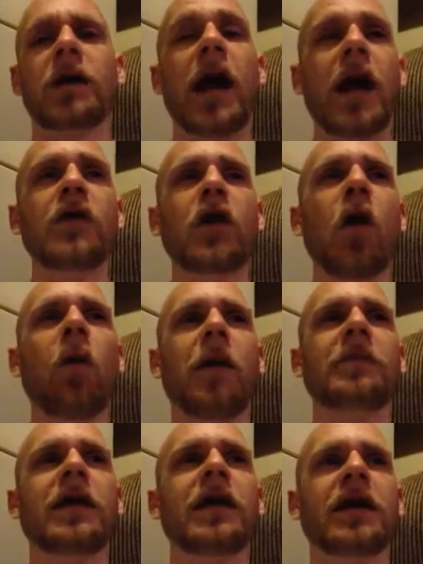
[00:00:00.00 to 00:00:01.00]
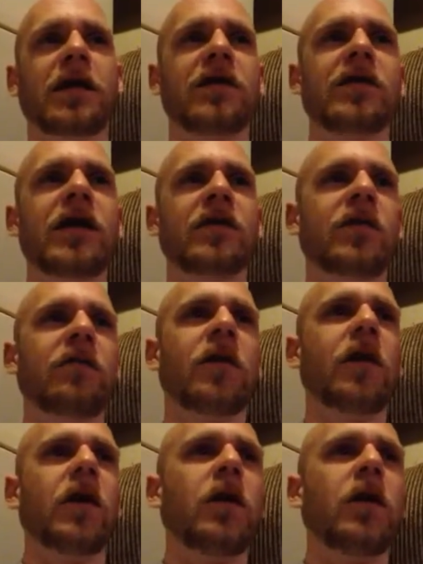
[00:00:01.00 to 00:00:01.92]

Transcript: me? I know I'm getting excessive